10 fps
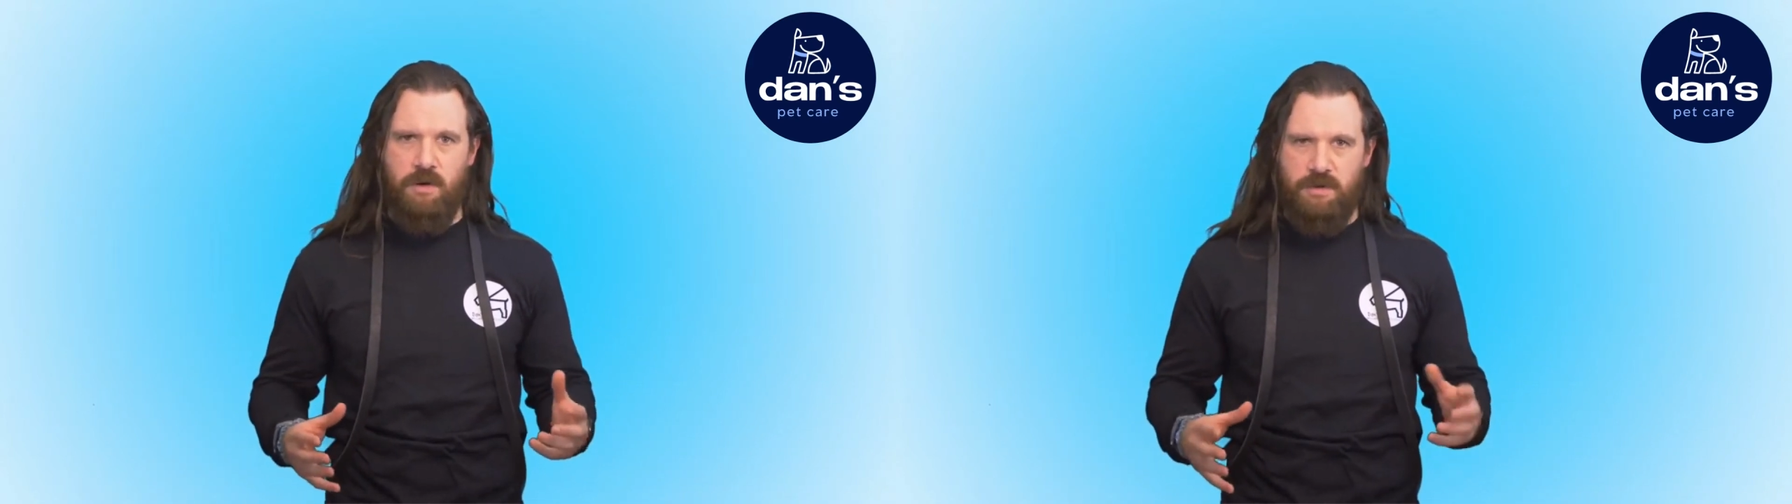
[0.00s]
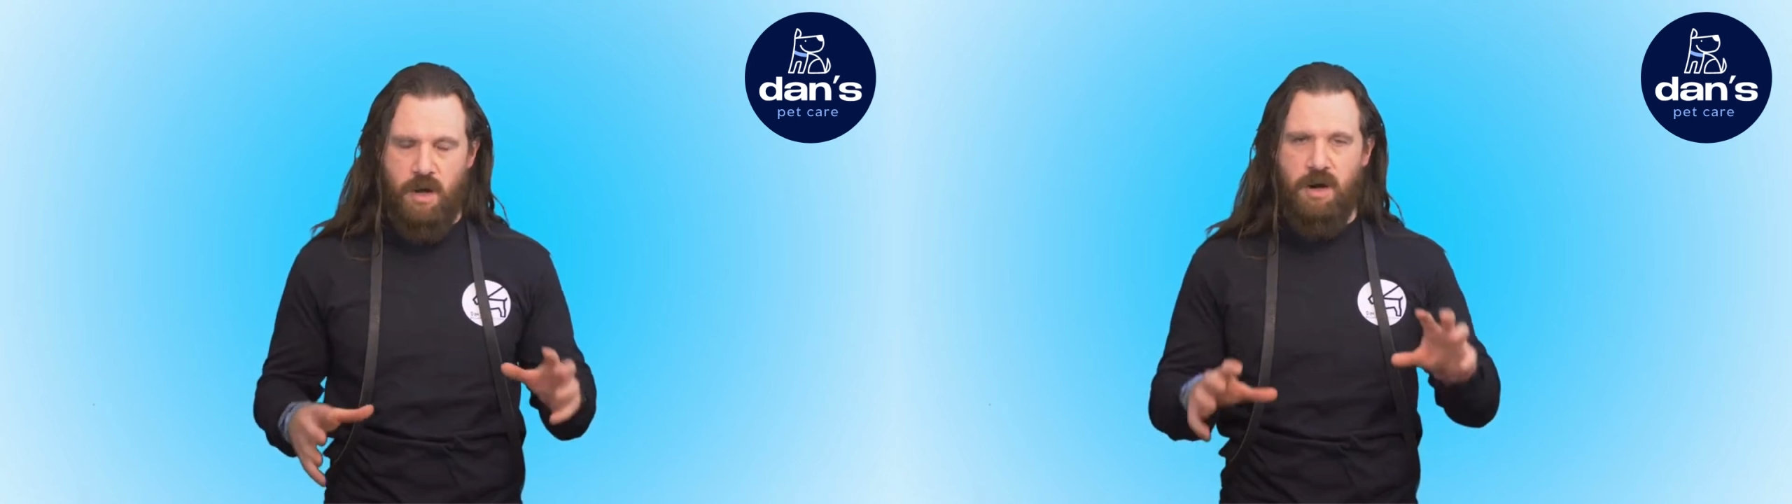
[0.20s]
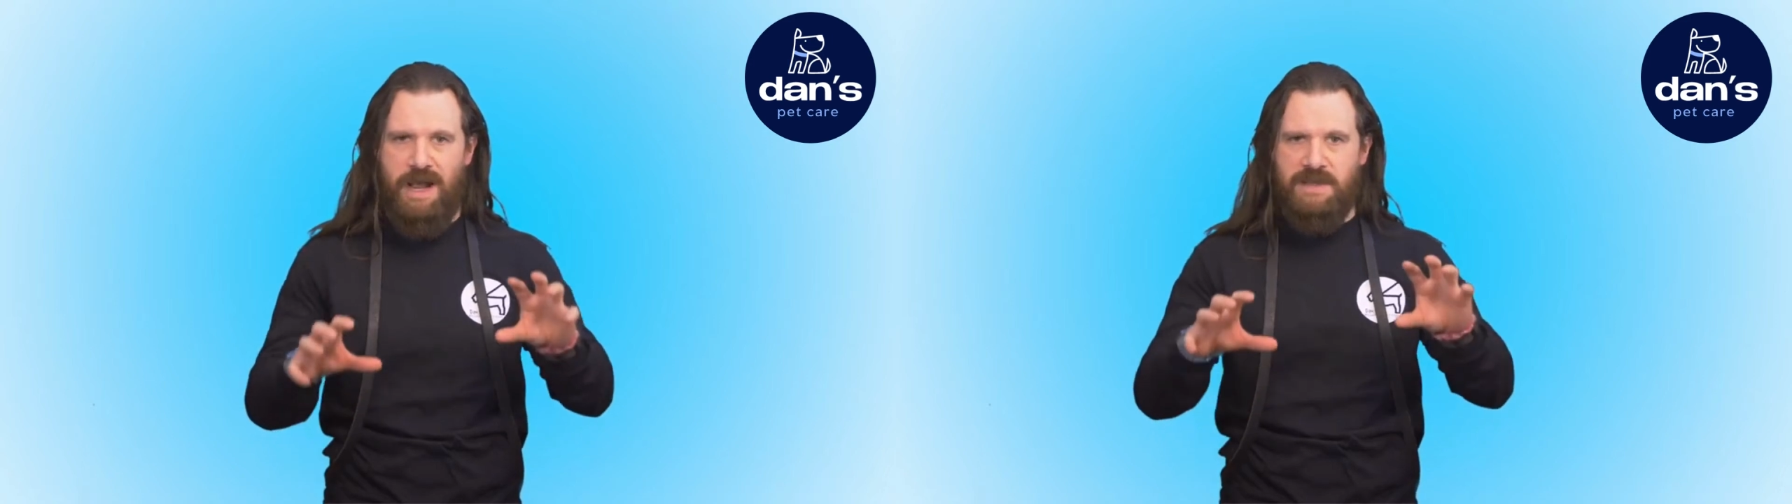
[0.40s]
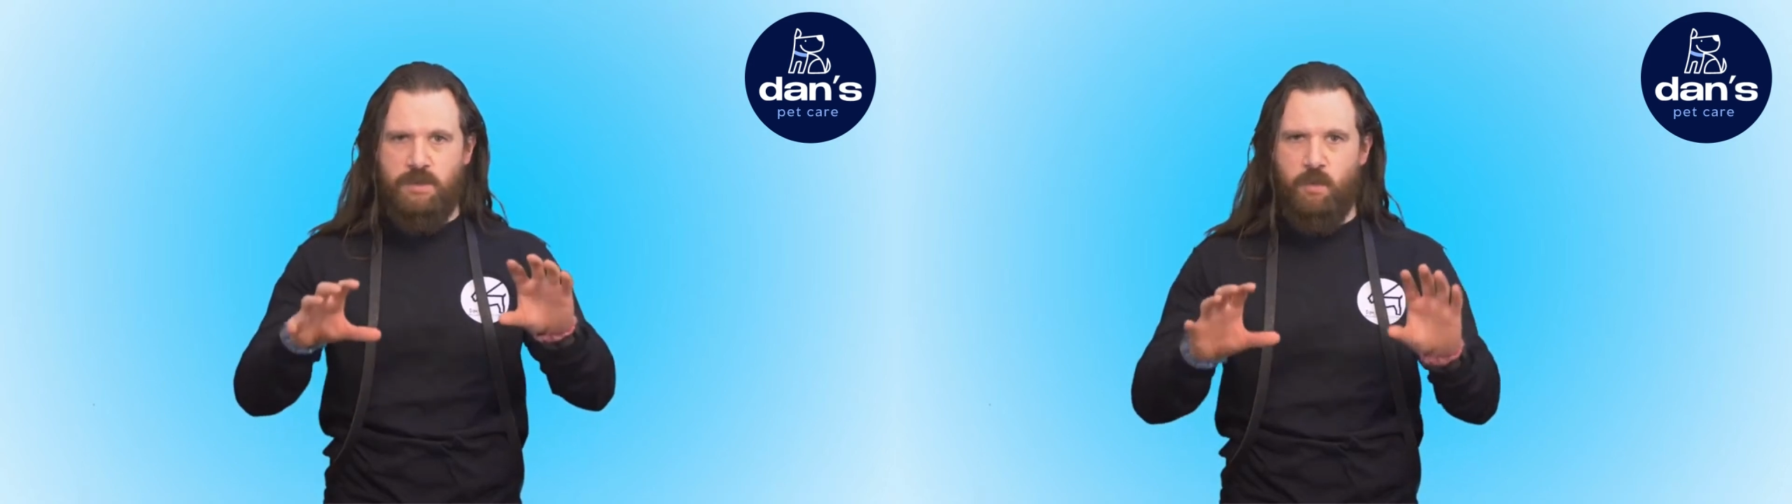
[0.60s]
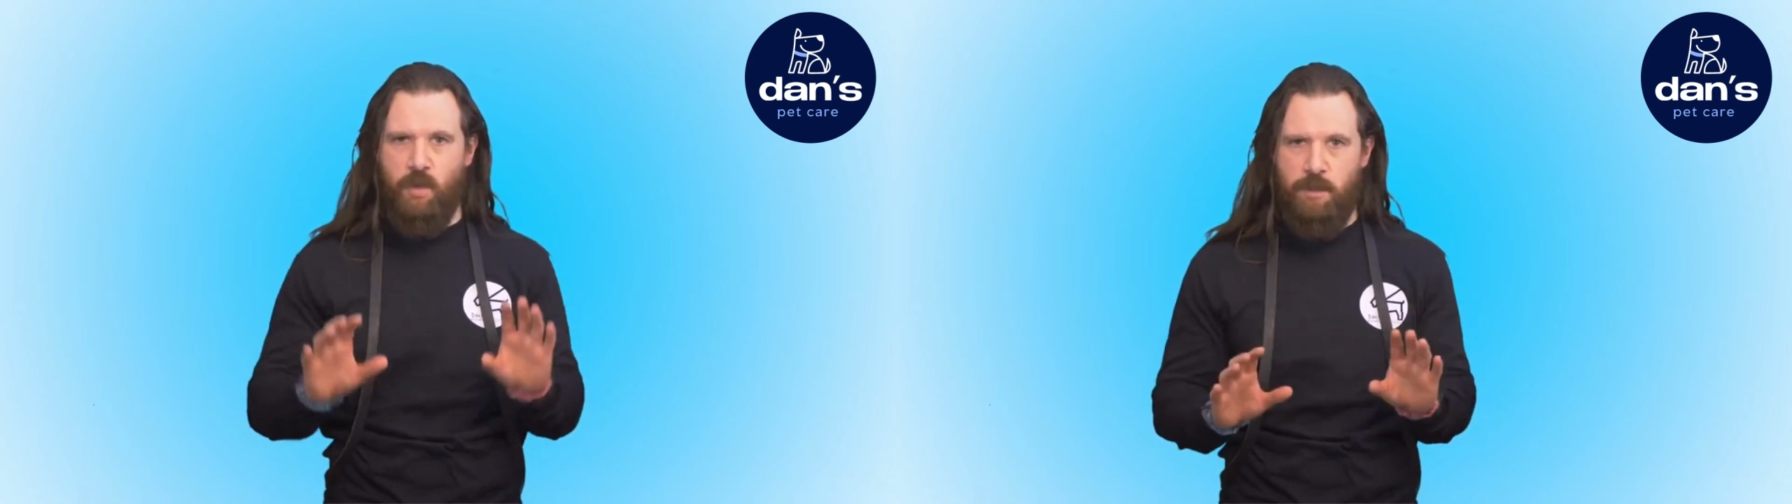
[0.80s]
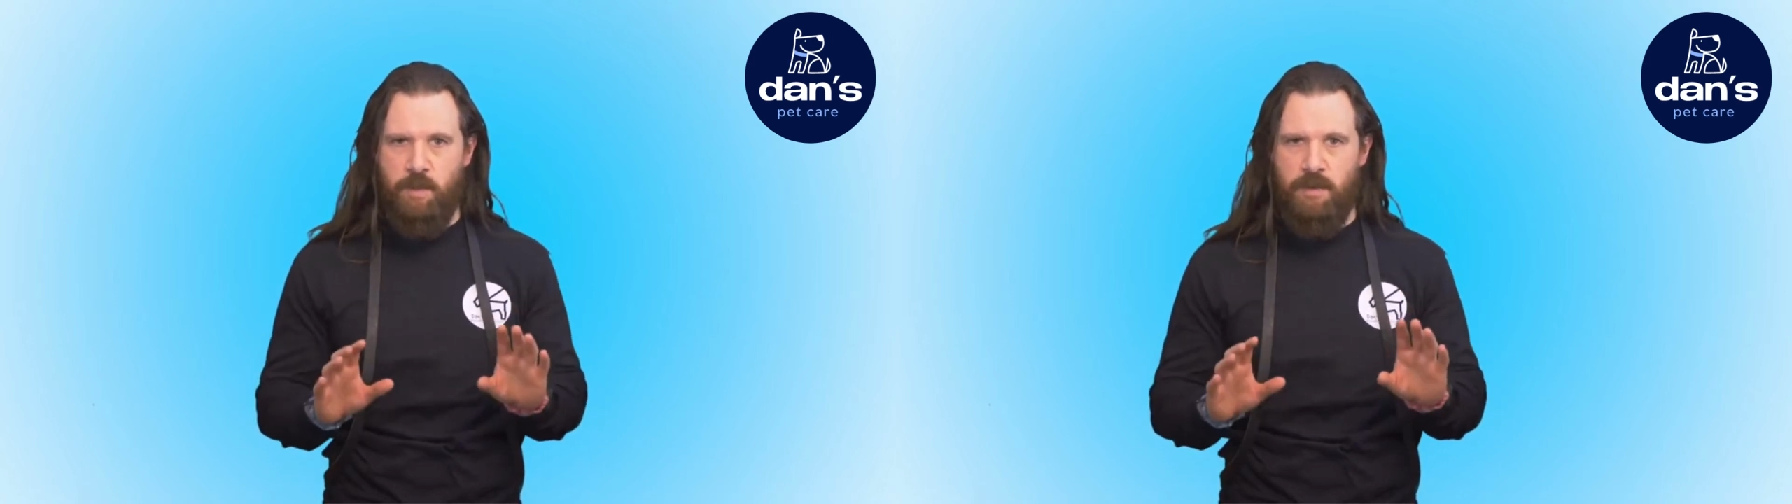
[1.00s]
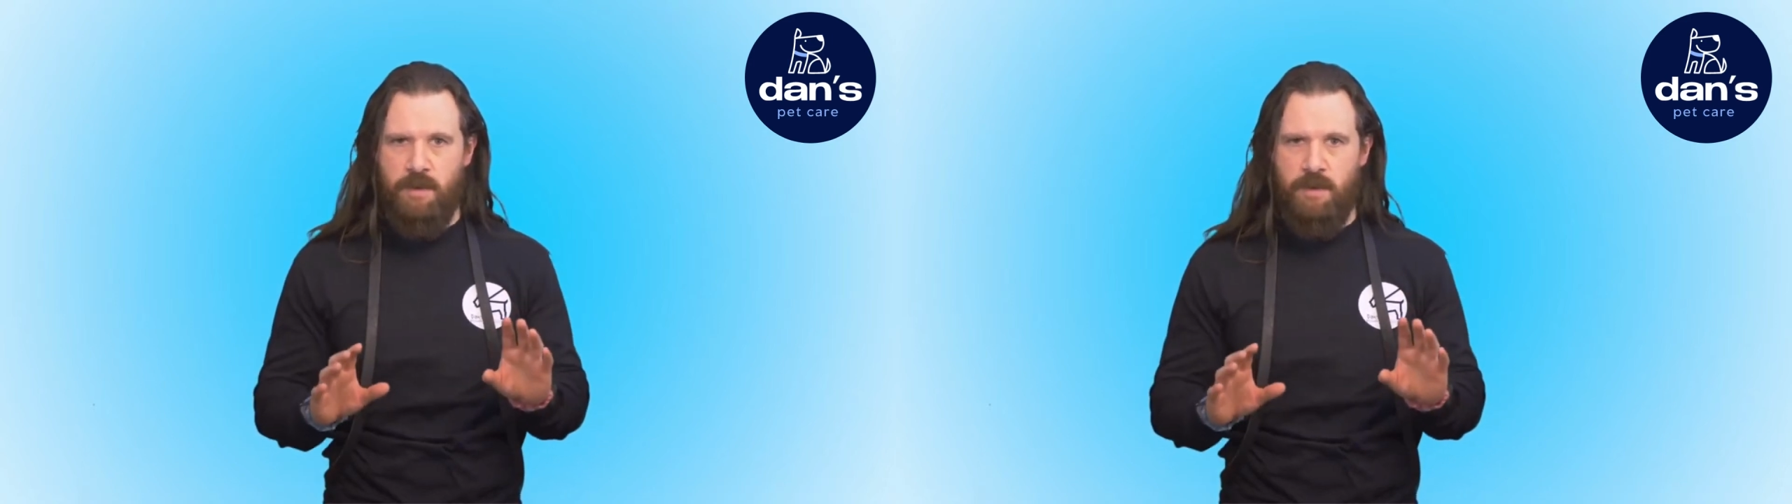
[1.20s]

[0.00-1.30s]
your dog has grip,